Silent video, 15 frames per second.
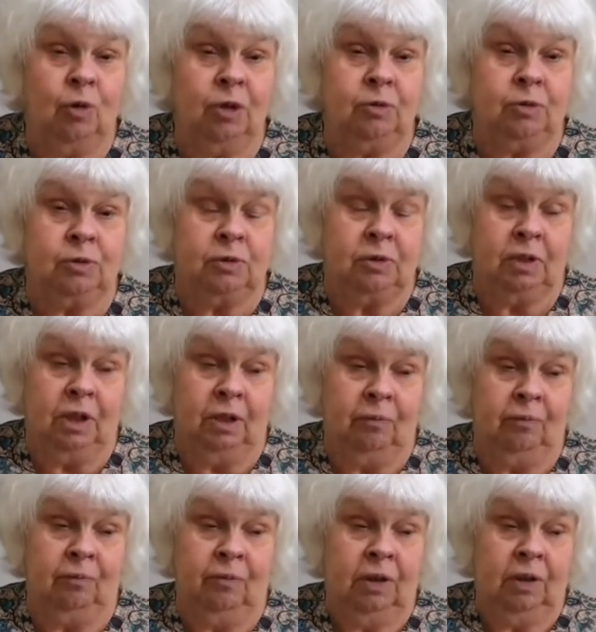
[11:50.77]
It
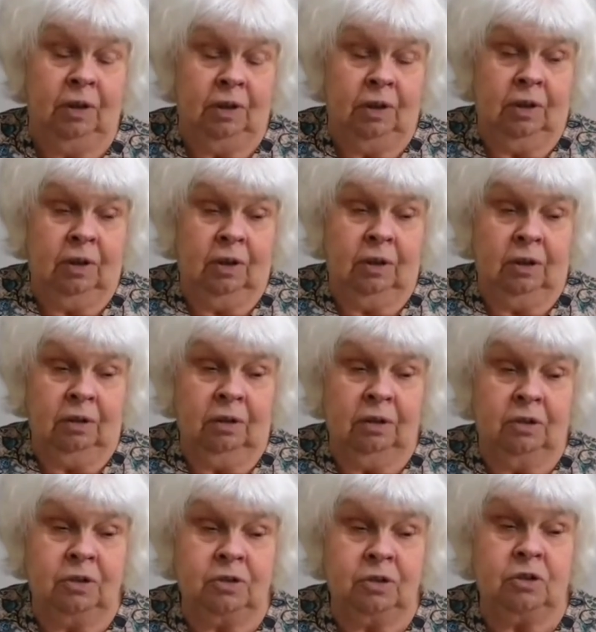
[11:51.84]

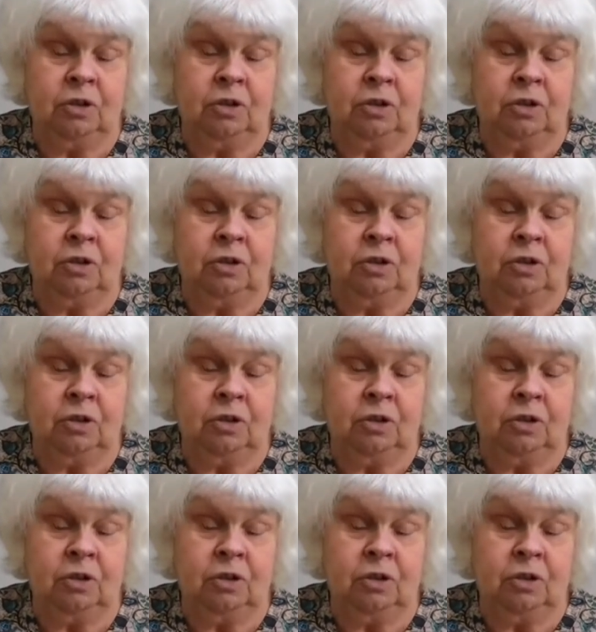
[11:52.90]
was